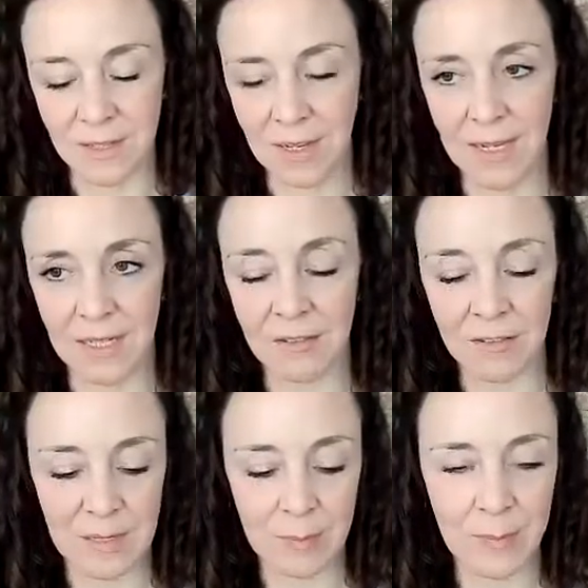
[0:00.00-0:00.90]

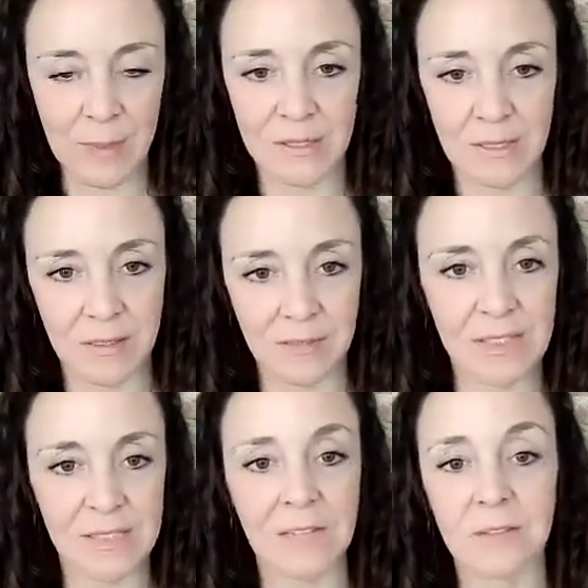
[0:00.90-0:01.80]
angry, bitter,
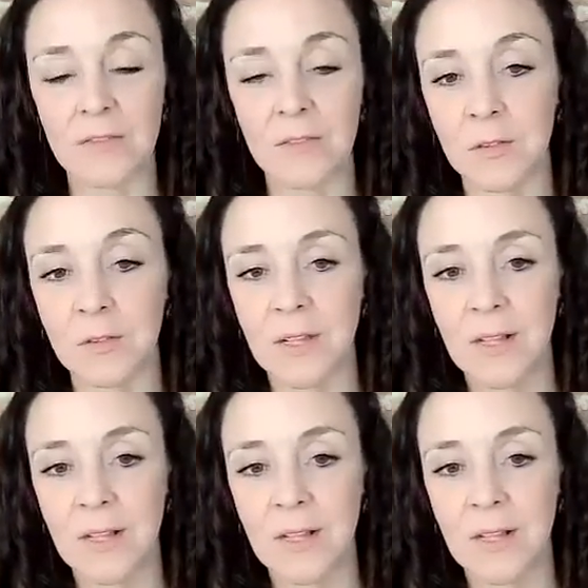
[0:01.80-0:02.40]
resentful,